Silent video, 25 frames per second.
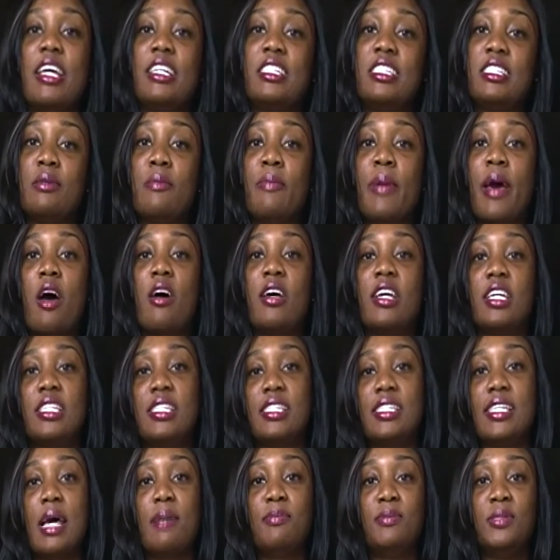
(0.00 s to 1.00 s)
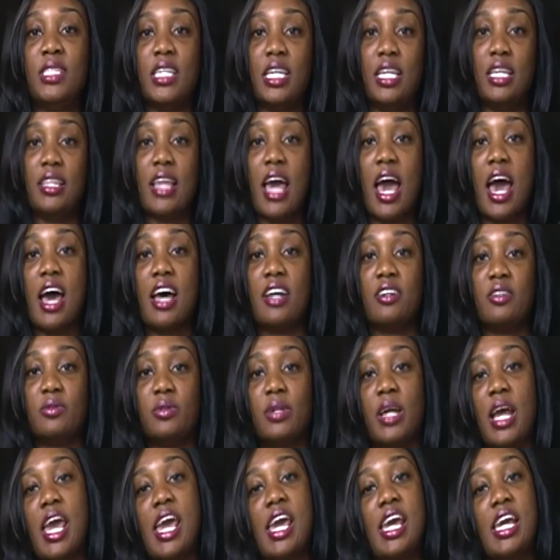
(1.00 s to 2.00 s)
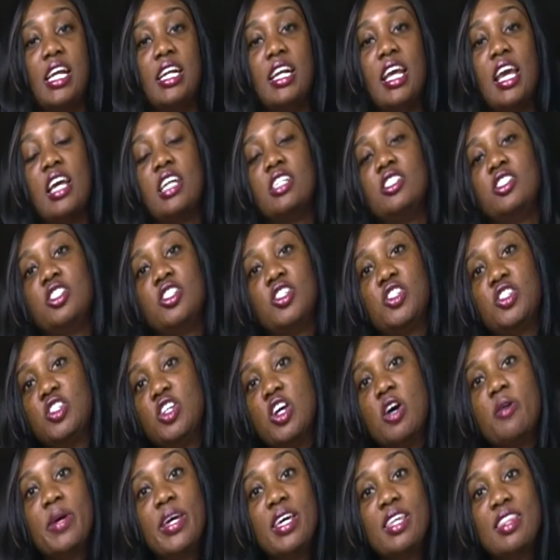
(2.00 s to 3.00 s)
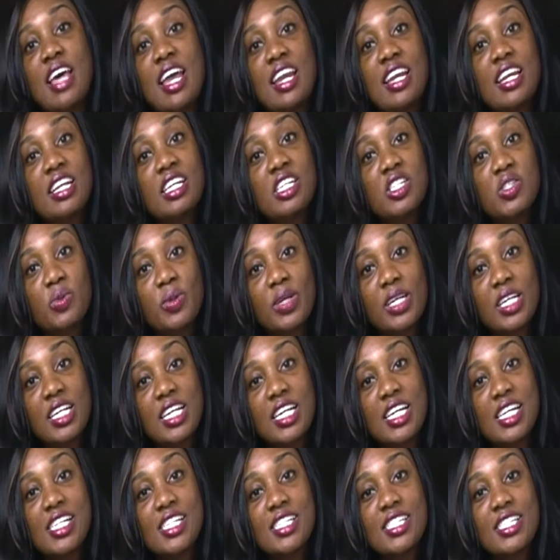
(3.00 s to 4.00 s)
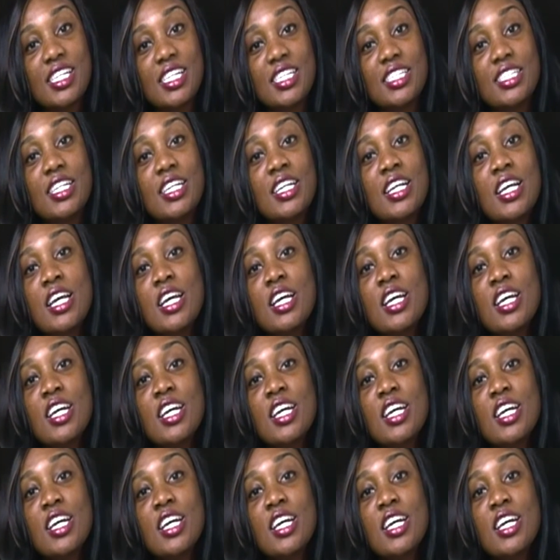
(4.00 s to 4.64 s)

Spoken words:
it's about accepting that, right? And just knowing that it is what it is, and